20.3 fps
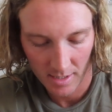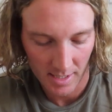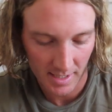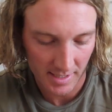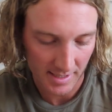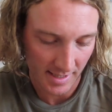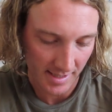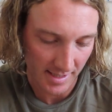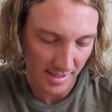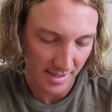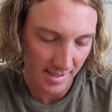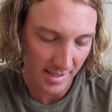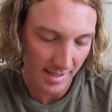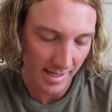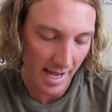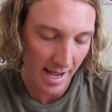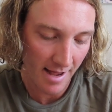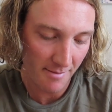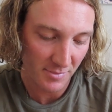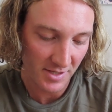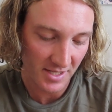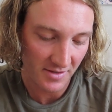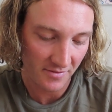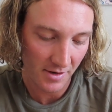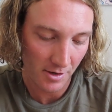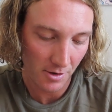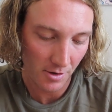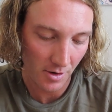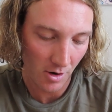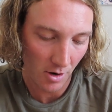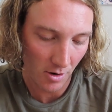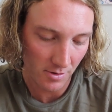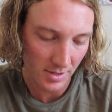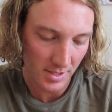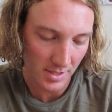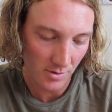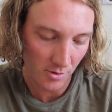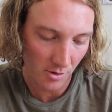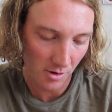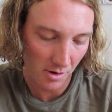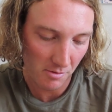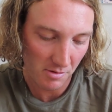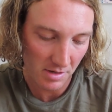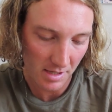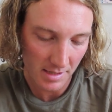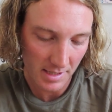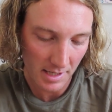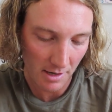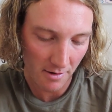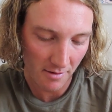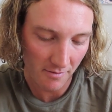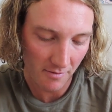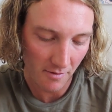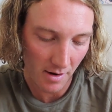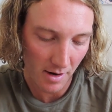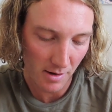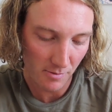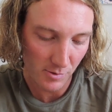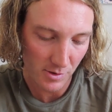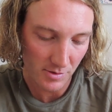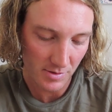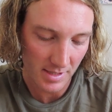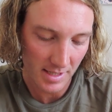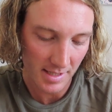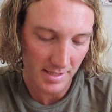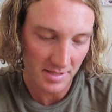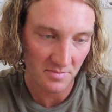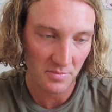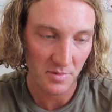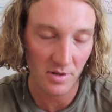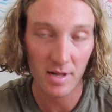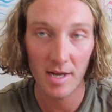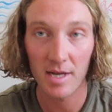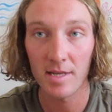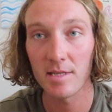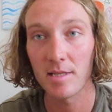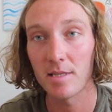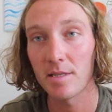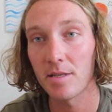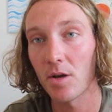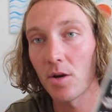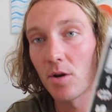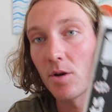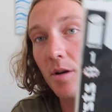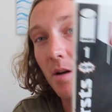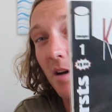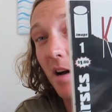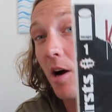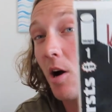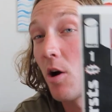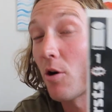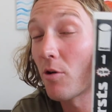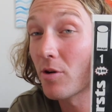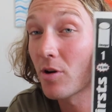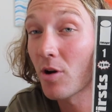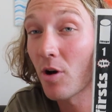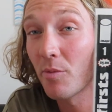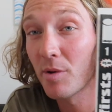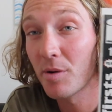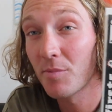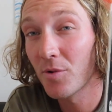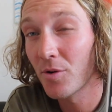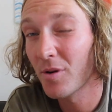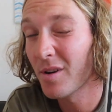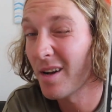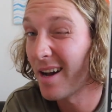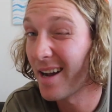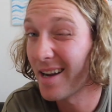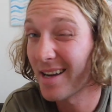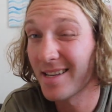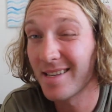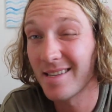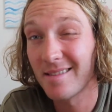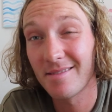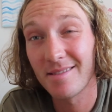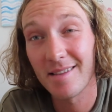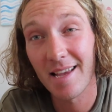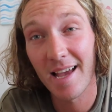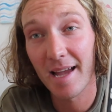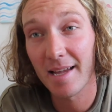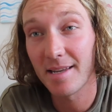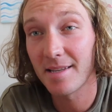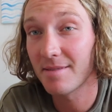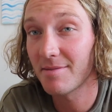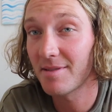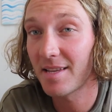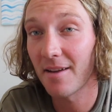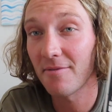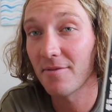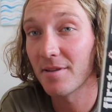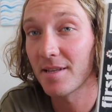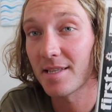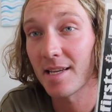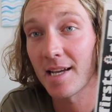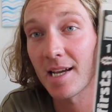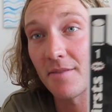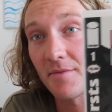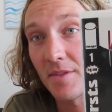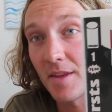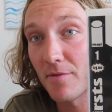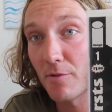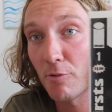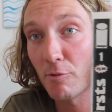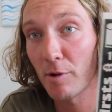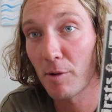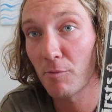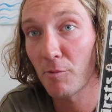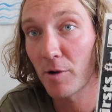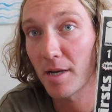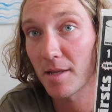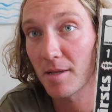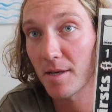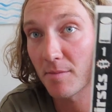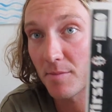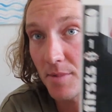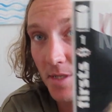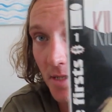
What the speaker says: It says it's an atmospheric horror story with a terrifying real sense of place. So a horror comic book. I can definitely say I've never read one of them,